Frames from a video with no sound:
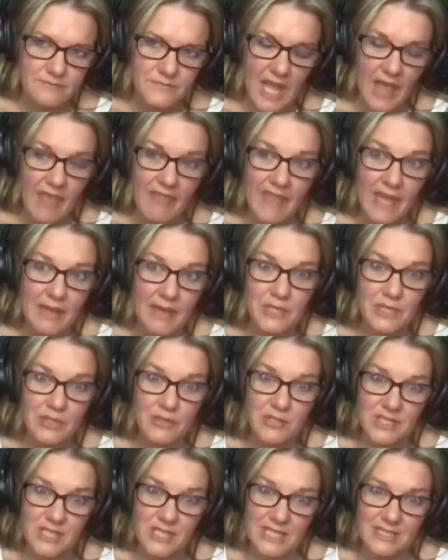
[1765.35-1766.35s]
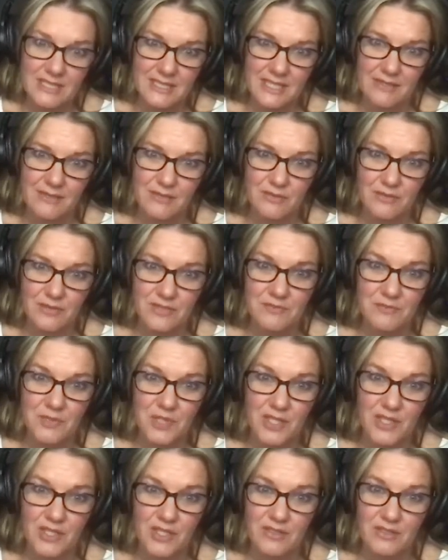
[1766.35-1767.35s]
And then when Christina said he was really
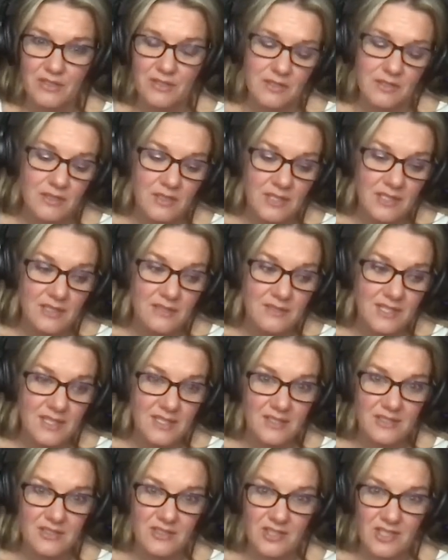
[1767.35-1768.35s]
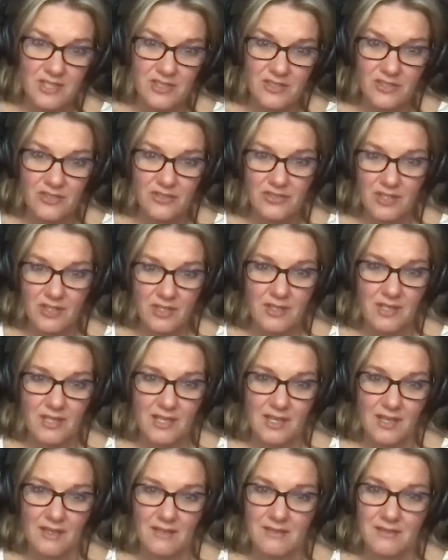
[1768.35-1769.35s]
smart, then I just got turned on
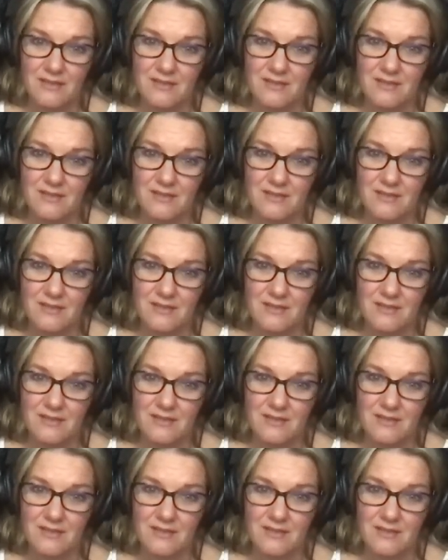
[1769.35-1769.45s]
again.